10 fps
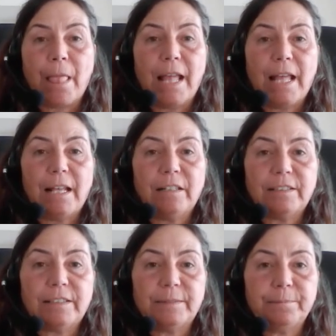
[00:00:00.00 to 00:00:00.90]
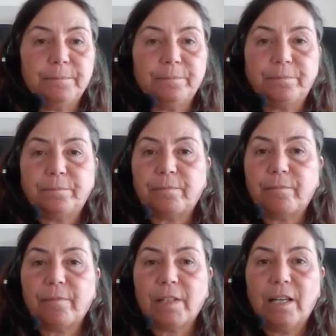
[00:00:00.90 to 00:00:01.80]
And
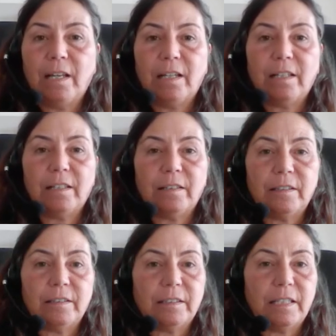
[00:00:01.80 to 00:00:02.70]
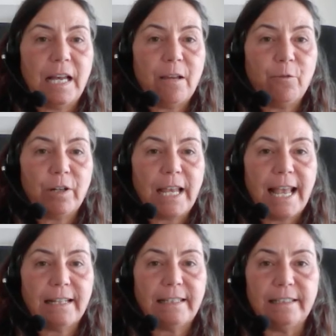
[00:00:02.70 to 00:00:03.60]
I want to
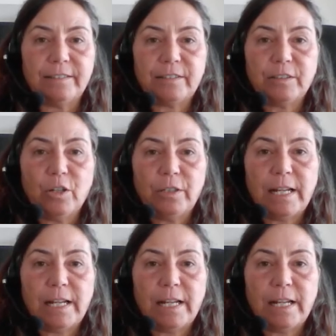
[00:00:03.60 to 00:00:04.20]
add this.